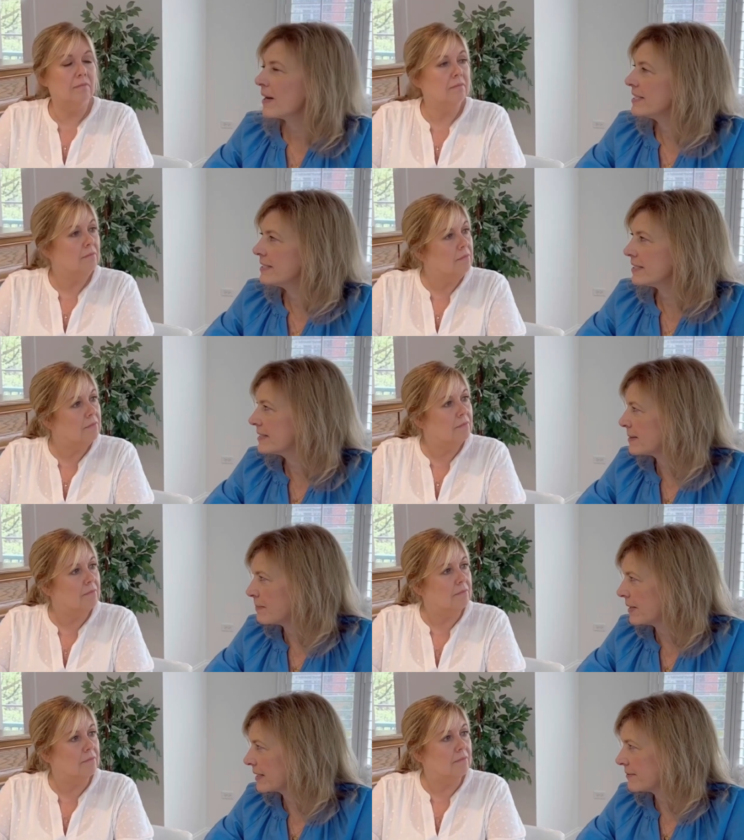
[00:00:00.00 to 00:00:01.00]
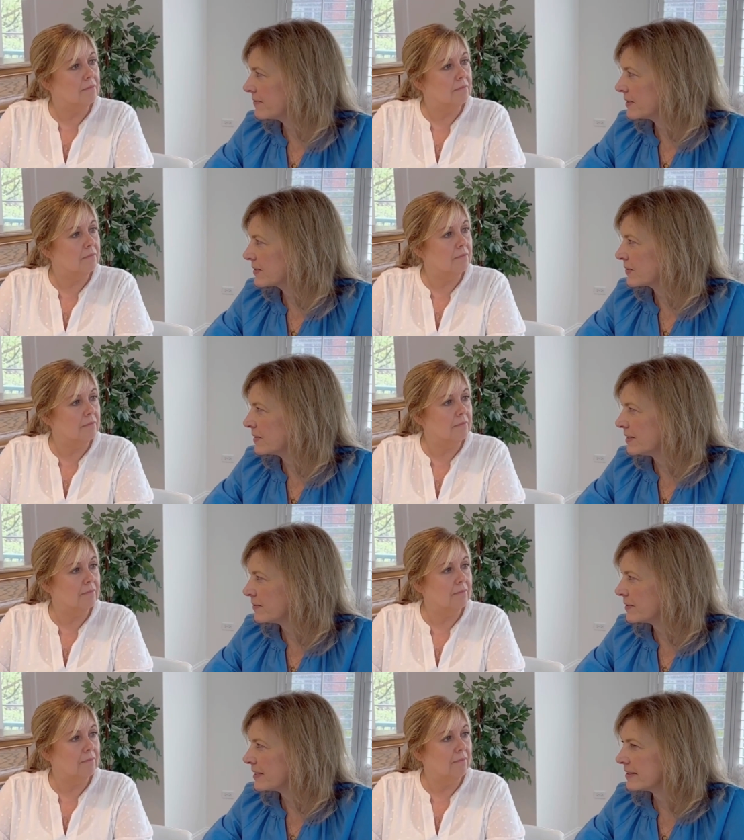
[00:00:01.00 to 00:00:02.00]
Speaker 1: Why does the market feel so
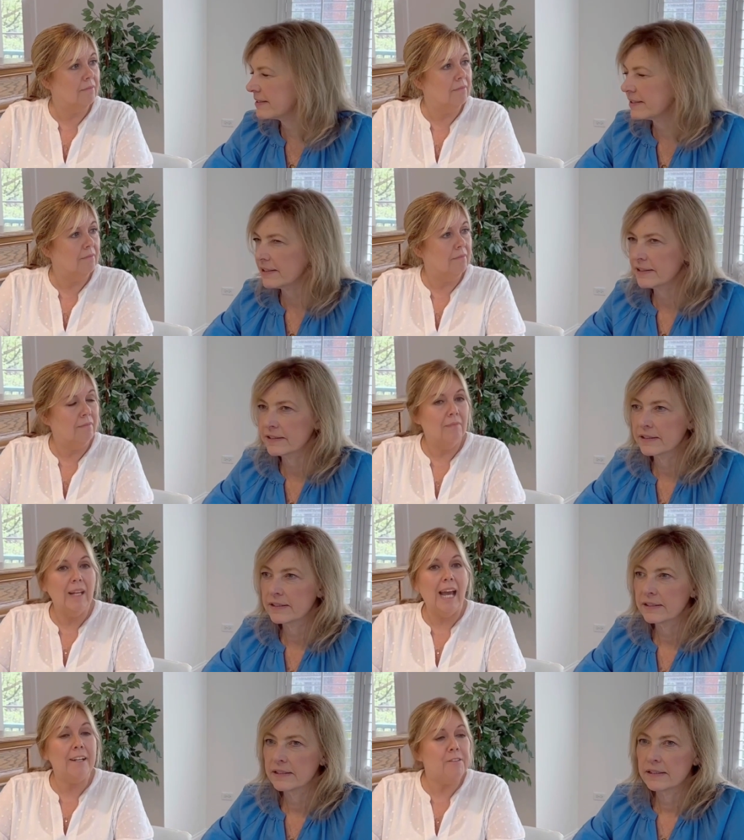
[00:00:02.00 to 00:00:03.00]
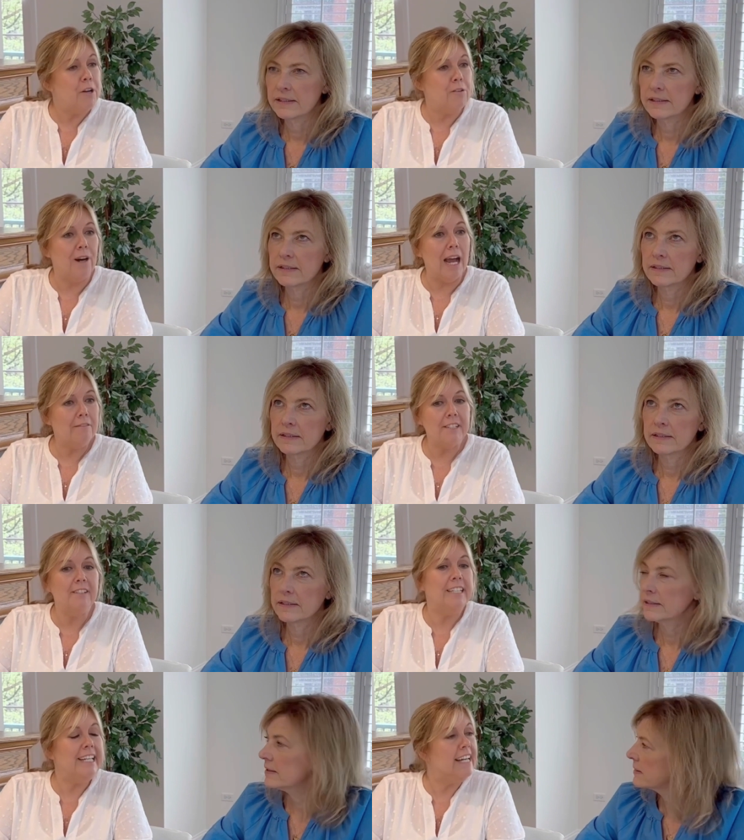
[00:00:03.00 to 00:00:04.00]
different this year?
Speaker 2: I don't know. I was
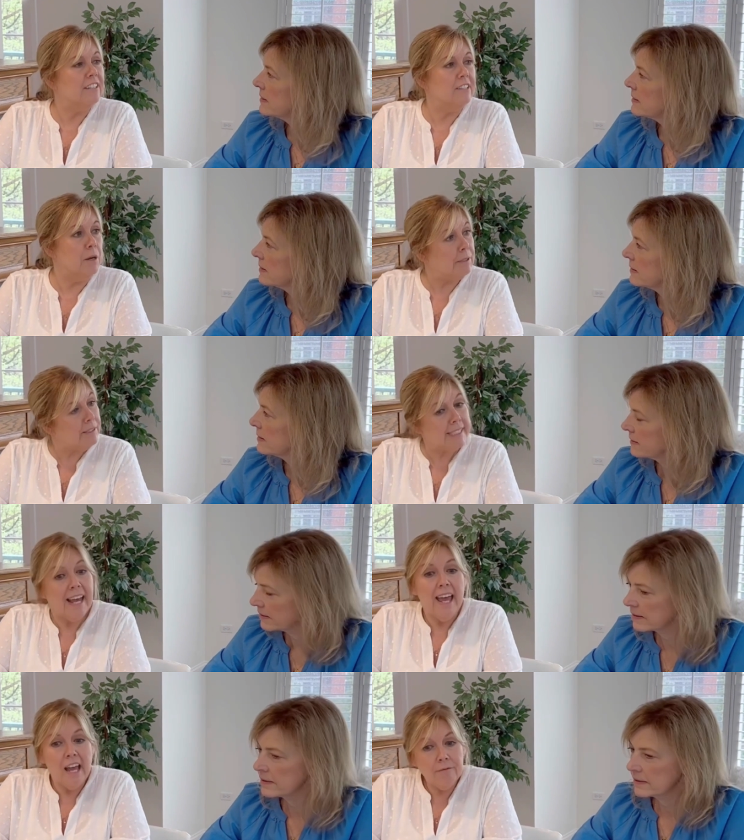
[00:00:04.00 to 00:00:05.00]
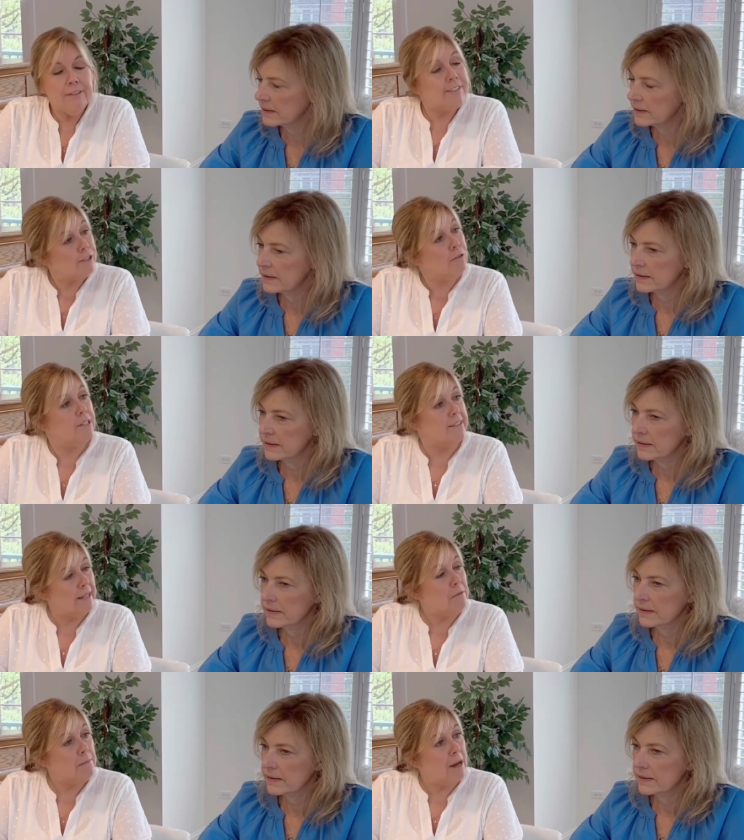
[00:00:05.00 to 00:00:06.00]
looking at our numbers and we've sold the
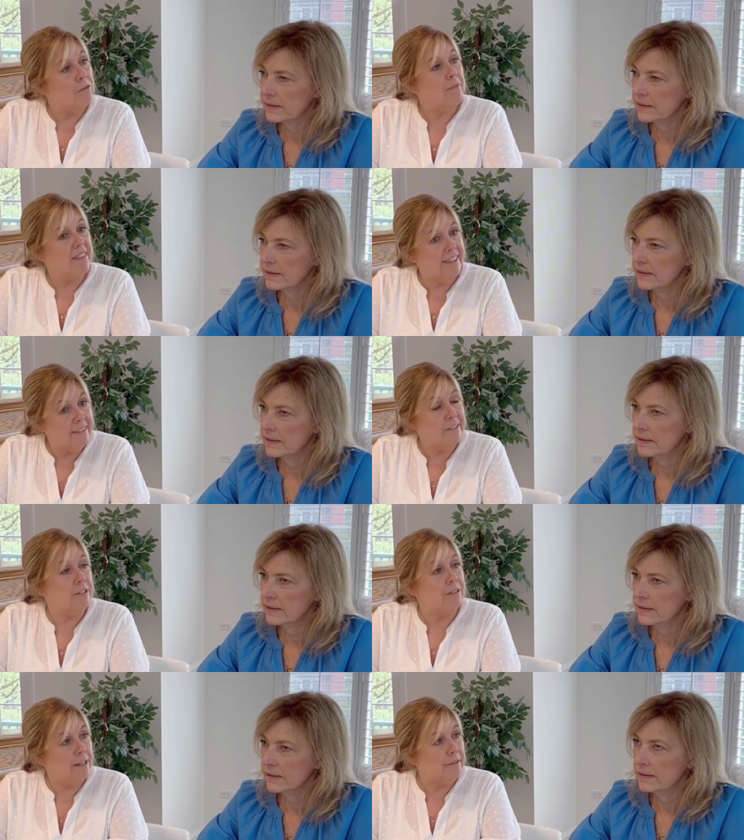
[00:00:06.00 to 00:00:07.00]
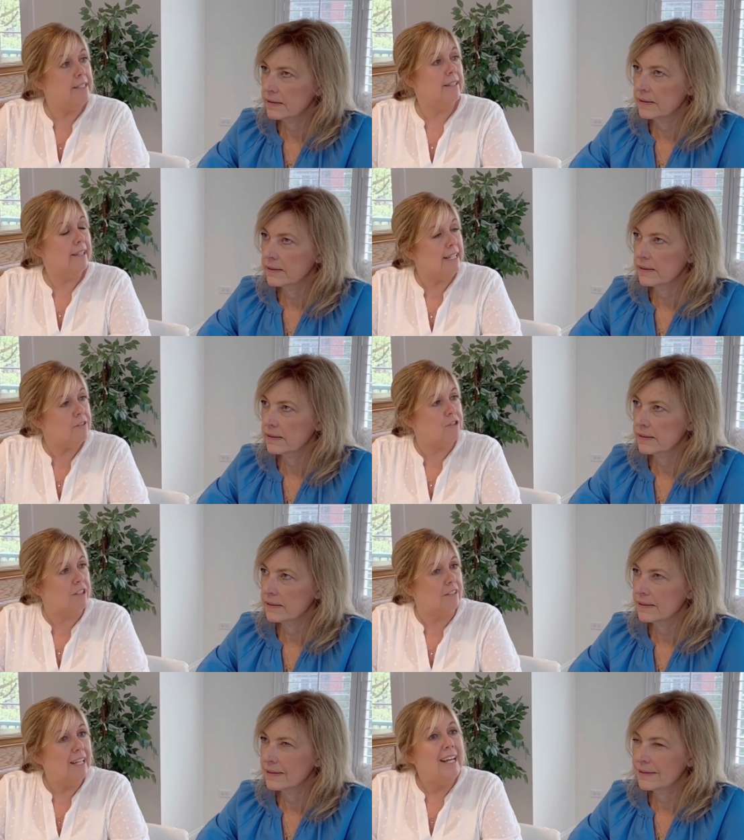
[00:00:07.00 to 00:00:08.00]
same amount this year that we did last
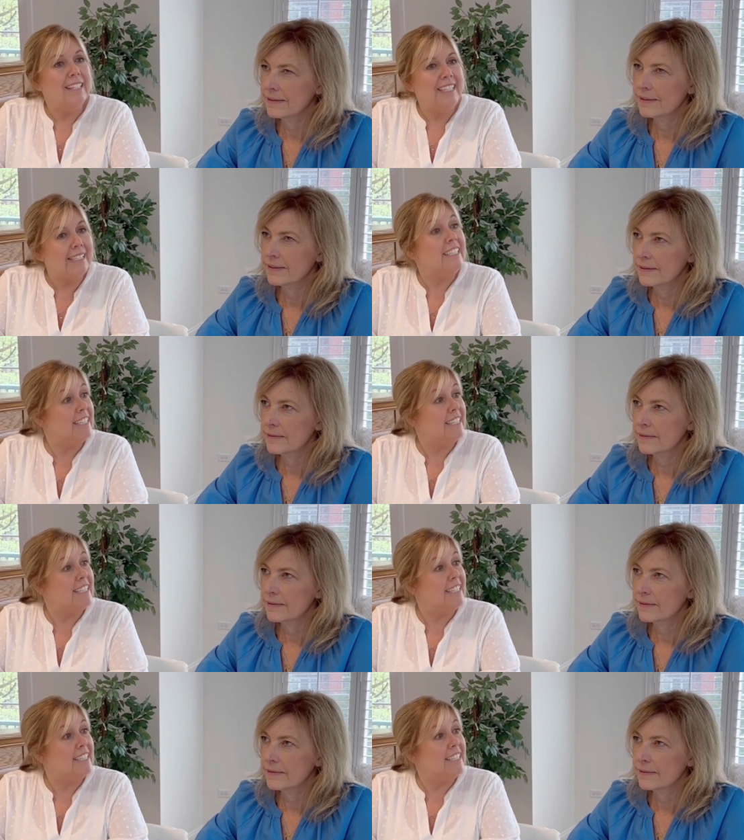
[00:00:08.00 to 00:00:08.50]
year.
Speaker 1: Yet it